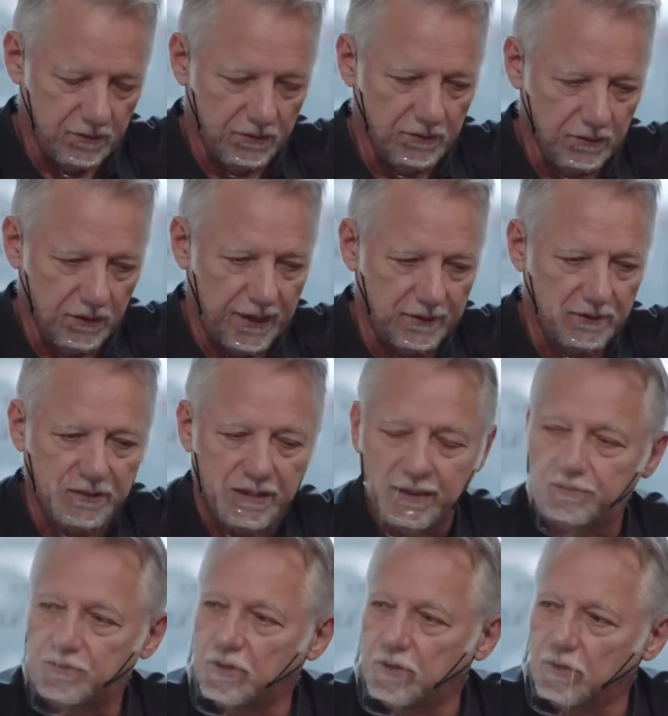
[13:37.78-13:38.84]

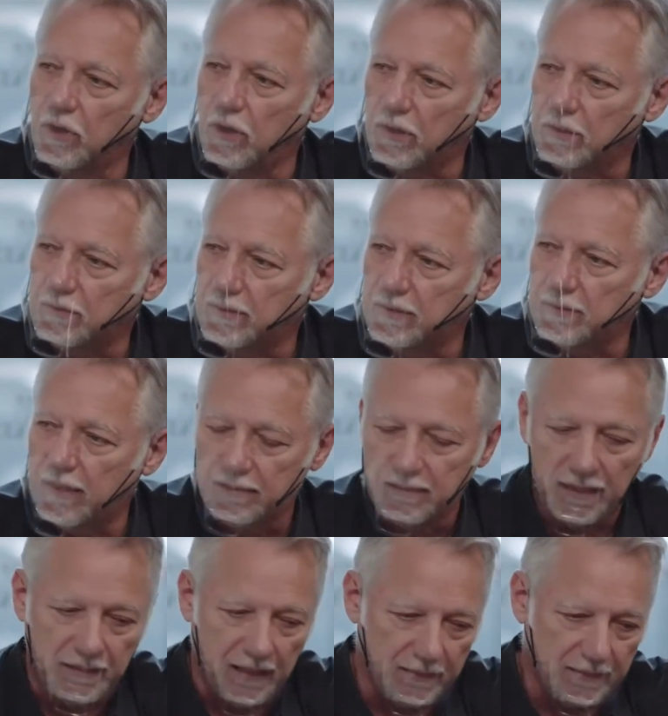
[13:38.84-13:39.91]
landscape to look,
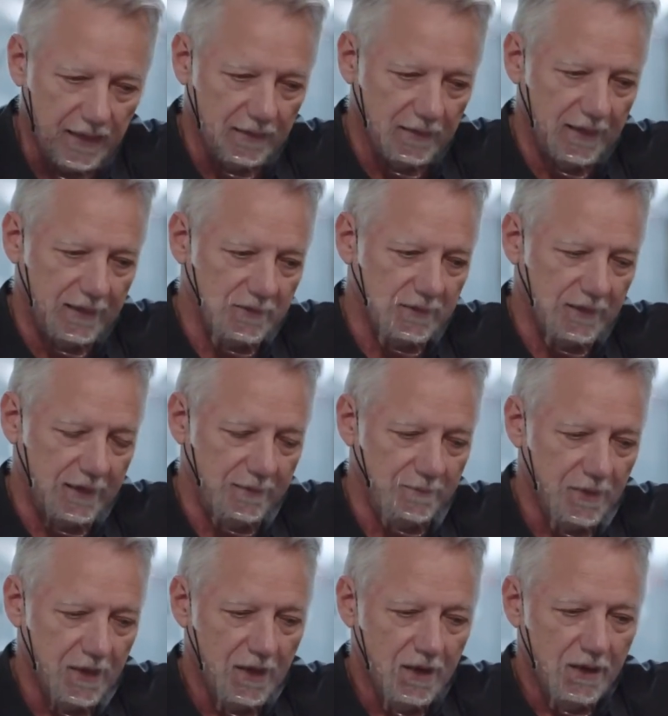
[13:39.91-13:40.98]
and that landscape,
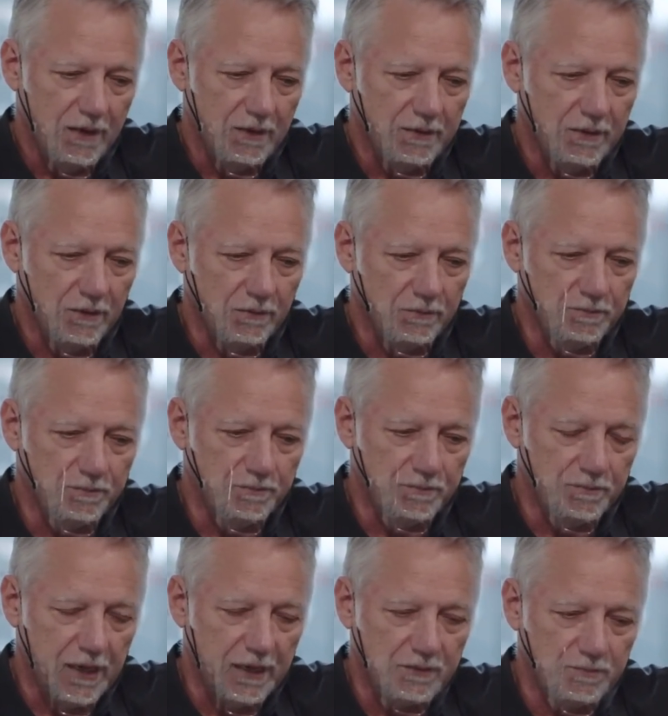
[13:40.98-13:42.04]

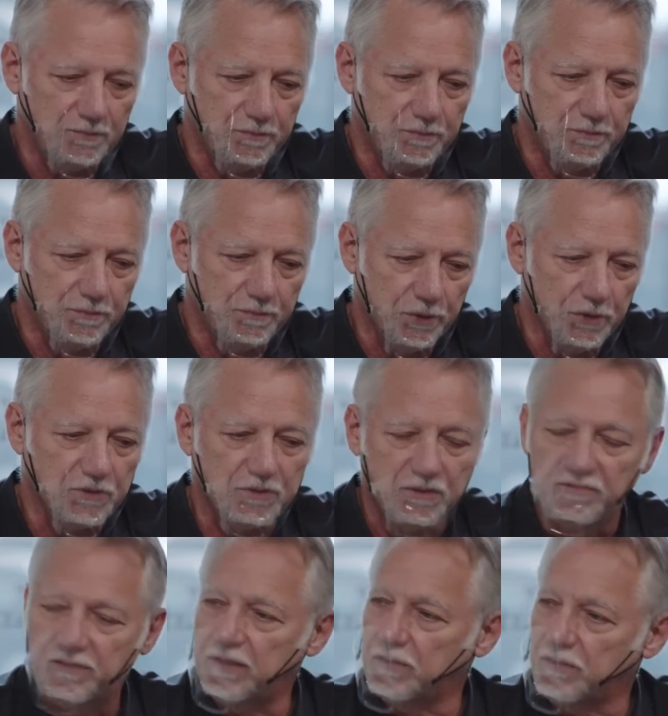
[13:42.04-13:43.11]
has
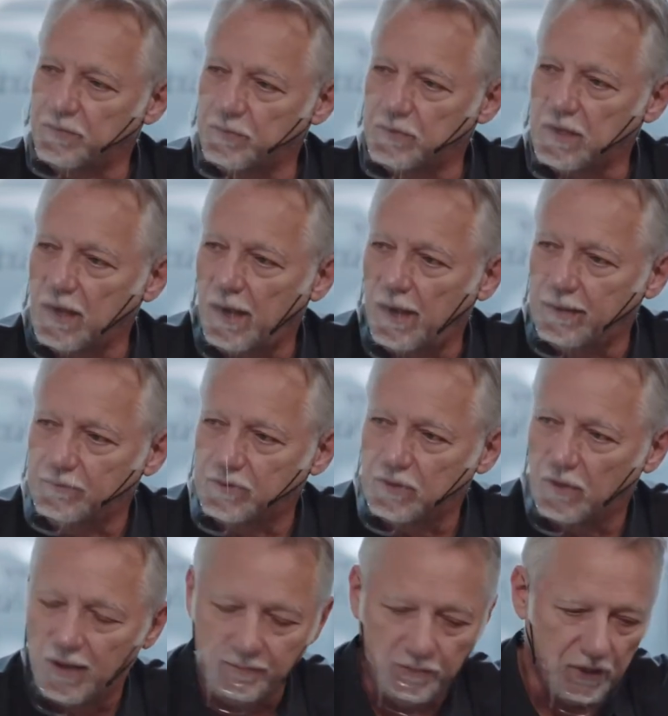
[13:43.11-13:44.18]
persevered through time.
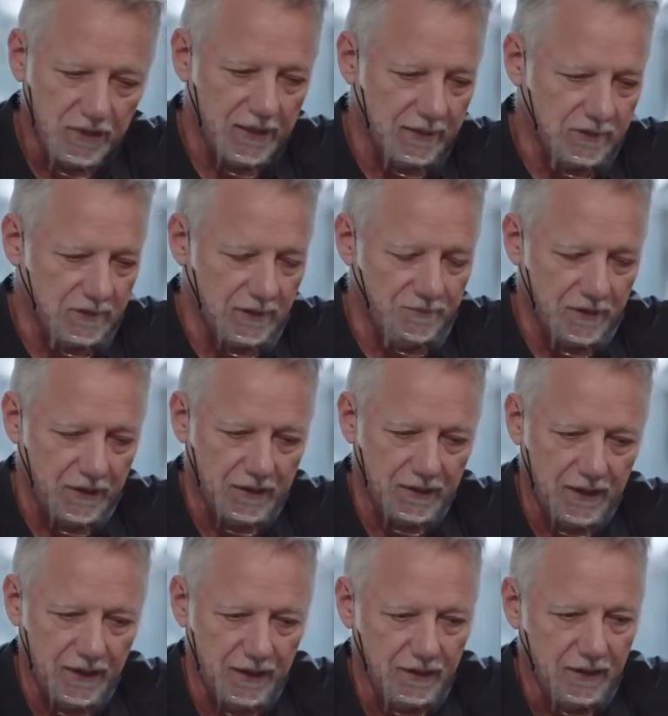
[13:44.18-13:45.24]
So I'm looking at something
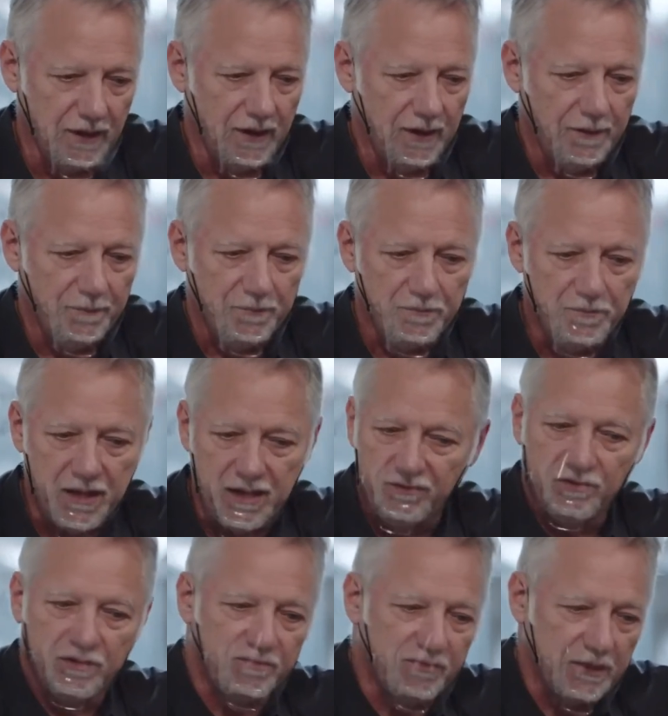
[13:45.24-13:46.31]
that may
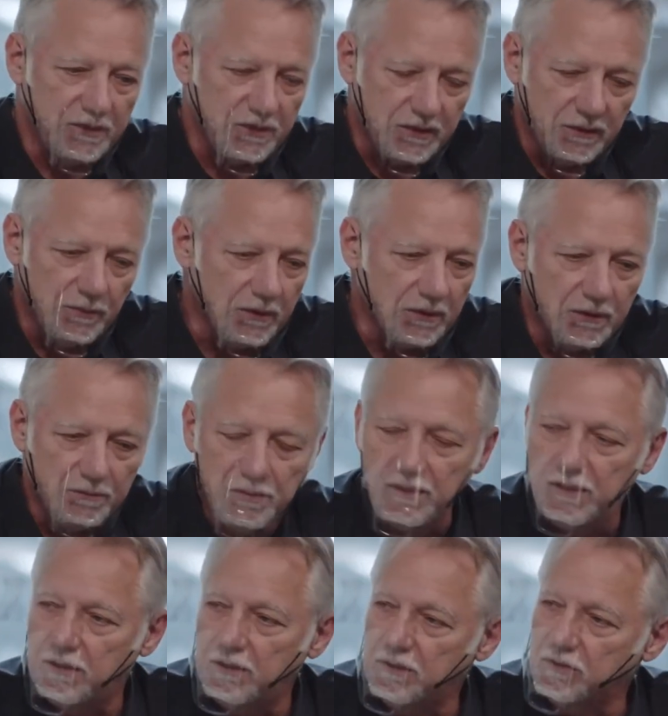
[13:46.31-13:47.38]
have looked very similar 1
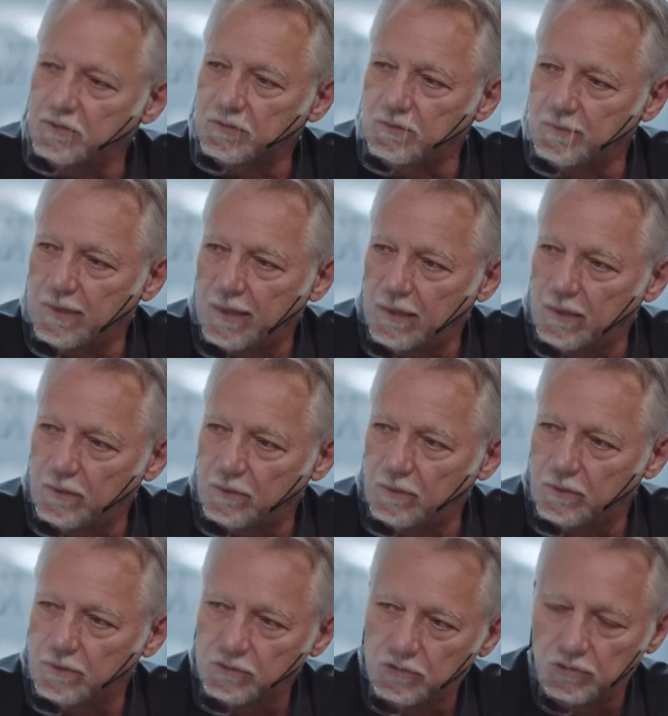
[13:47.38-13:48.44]
million years from now,
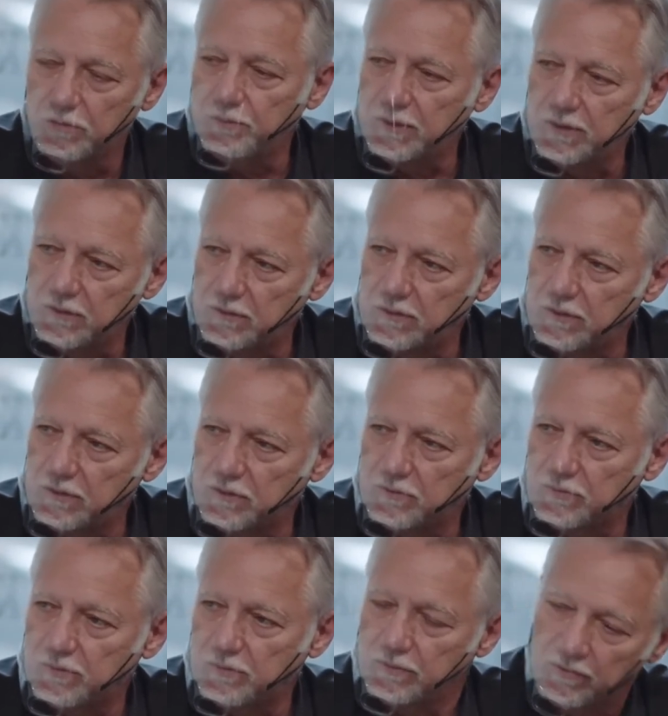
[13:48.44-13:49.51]
or 2 million years
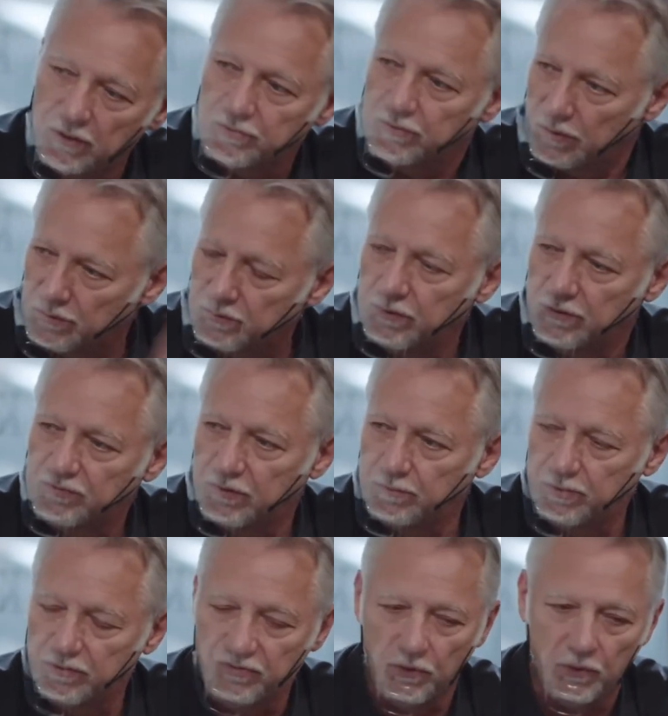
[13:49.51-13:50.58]

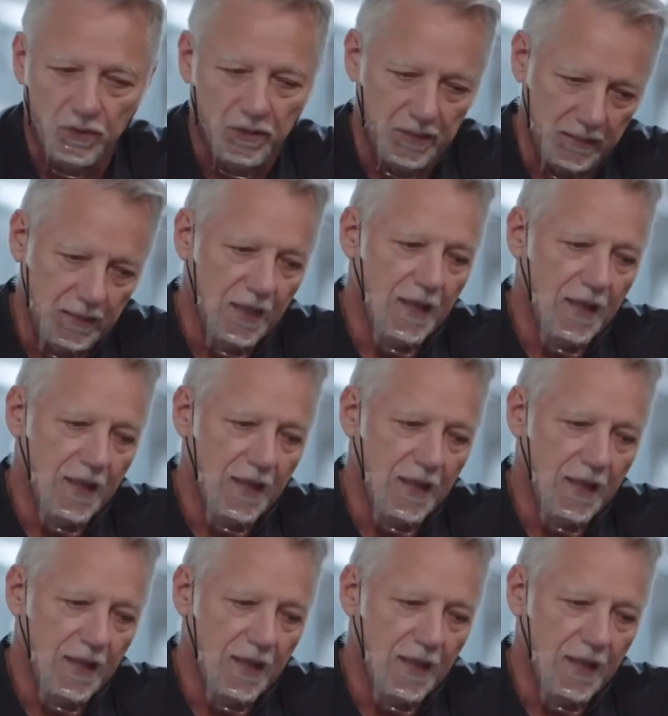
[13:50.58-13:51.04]
from before, and